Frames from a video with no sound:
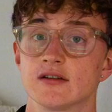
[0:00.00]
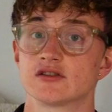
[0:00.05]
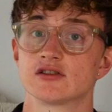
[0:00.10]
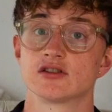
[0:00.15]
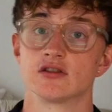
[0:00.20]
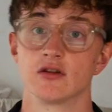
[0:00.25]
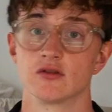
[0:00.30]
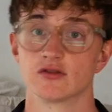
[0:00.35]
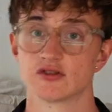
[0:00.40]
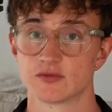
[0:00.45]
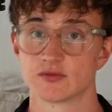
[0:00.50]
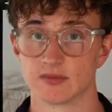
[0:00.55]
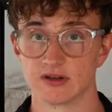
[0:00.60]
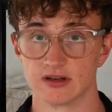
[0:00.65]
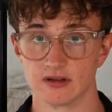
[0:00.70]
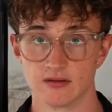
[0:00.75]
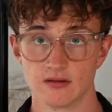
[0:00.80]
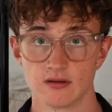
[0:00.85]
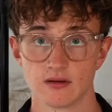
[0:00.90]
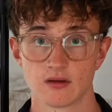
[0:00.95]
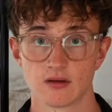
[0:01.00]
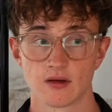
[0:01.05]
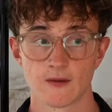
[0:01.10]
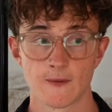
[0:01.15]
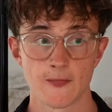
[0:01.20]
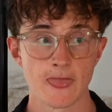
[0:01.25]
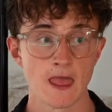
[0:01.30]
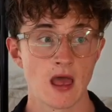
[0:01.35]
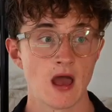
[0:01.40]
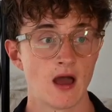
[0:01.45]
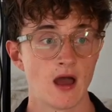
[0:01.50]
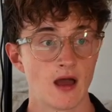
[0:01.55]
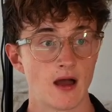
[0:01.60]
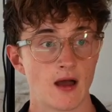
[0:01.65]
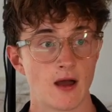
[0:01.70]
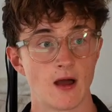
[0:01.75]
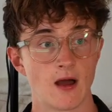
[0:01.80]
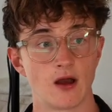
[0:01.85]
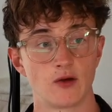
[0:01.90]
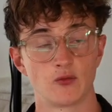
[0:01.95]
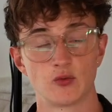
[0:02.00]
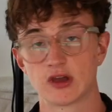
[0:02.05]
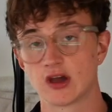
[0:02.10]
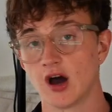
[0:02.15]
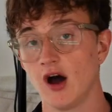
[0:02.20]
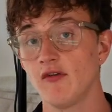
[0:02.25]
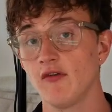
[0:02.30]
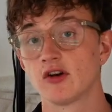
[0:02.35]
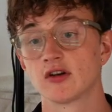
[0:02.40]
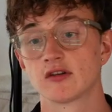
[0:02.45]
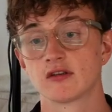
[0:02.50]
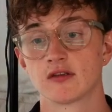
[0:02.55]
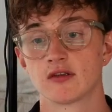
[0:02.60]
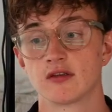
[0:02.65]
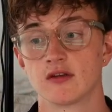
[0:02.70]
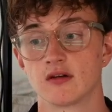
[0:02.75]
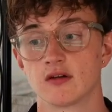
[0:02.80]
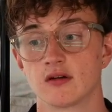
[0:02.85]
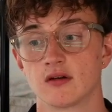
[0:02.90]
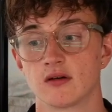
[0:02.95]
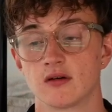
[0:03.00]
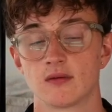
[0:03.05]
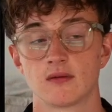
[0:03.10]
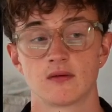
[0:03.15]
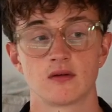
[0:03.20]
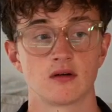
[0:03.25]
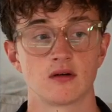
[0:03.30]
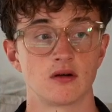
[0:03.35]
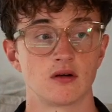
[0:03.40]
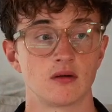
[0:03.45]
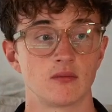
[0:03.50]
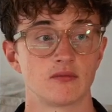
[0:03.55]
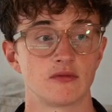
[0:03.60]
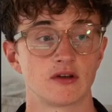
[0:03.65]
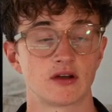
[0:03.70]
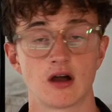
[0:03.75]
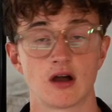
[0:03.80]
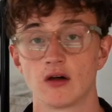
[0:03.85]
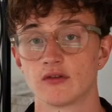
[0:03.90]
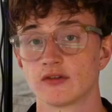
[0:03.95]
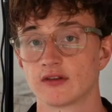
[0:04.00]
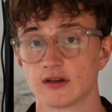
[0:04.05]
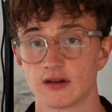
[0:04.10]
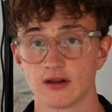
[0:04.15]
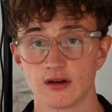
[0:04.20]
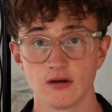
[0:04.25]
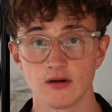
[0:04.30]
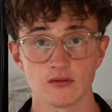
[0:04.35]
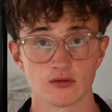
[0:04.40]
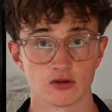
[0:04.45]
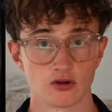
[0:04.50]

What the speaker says: a slow speed. And we covered the counting here.